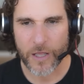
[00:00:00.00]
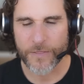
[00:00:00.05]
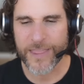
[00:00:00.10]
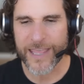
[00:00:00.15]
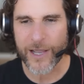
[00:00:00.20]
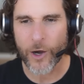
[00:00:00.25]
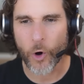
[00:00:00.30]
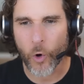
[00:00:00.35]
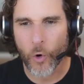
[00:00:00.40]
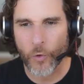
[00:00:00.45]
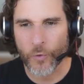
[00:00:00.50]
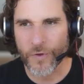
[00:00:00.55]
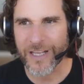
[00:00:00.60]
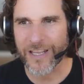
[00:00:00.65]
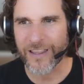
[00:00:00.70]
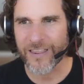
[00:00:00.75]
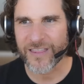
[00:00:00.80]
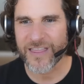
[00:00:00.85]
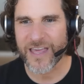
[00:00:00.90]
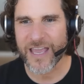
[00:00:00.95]
the only
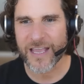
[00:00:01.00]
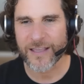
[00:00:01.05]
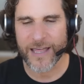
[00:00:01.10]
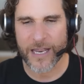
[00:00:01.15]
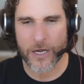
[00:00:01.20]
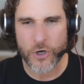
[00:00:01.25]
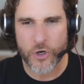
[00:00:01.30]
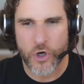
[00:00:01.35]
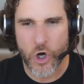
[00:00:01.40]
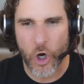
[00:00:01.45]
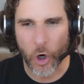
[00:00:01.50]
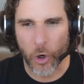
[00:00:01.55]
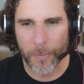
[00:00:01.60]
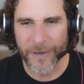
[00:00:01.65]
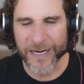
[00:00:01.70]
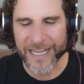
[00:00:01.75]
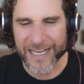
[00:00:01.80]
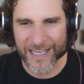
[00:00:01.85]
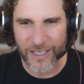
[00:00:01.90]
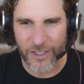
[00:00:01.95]
thing that
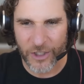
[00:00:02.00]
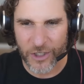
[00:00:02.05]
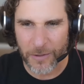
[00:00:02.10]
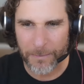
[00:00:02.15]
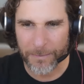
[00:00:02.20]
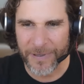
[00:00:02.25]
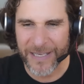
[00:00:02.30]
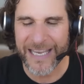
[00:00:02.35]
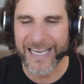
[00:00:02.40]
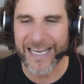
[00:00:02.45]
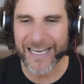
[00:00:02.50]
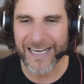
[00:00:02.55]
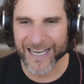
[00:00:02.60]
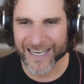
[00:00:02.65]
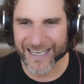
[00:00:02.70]
nobody can compete